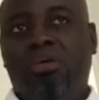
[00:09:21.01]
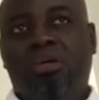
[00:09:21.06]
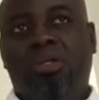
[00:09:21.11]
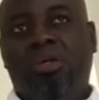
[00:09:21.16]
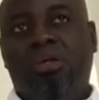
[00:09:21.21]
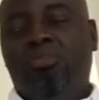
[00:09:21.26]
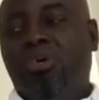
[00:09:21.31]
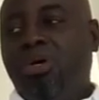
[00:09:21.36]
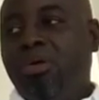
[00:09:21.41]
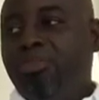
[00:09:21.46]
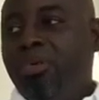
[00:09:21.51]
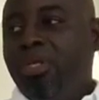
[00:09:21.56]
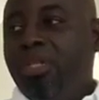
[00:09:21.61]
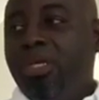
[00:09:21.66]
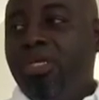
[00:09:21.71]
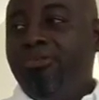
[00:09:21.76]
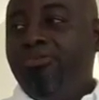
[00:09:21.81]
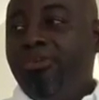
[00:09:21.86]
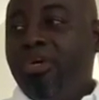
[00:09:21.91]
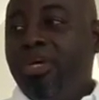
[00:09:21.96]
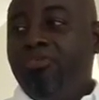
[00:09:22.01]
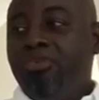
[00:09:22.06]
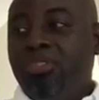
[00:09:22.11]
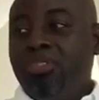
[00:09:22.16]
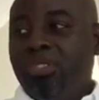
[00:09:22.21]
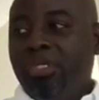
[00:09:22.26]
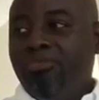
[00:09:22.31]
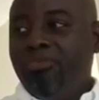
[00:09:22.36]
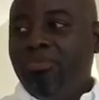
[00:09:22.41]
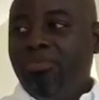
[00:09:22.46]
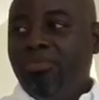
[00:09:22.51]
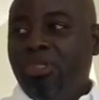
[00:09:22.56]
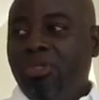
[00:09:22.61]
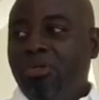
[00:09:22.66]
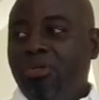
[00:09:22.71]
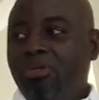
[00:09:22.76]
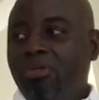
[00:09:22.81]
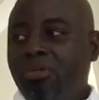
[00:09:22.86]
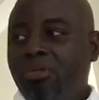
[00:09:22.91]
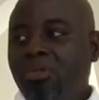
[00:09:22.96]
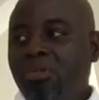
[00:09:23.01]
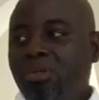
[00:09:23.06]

an apartment that's 5 or 7 million,